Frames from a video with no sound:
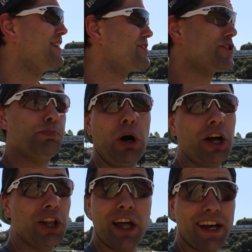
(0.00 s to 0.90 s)

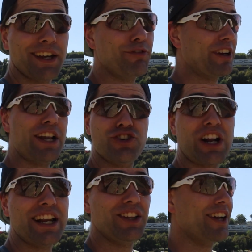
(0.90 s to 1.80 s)
spawn luck. Forget
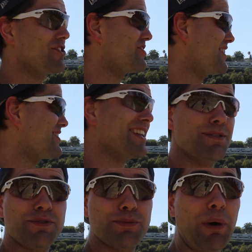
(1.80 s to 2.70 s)
shiny luck, just let's get
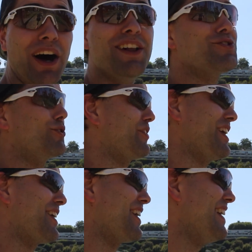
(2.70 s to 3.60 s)
some spawns over here.